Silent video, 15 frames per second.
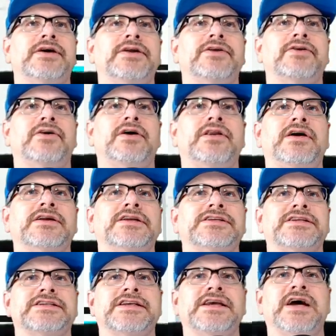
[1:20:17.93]
I don't know how long
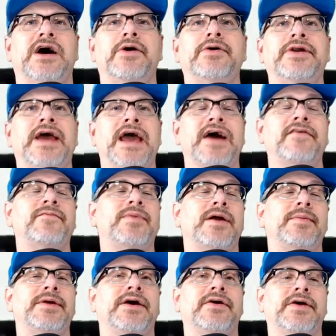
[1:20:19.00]
does it say. Hour and a half
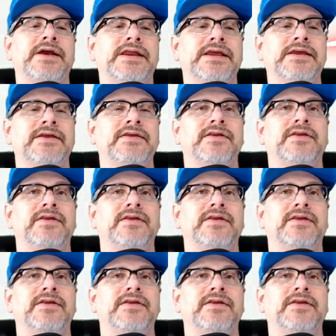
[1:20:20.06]
probably already.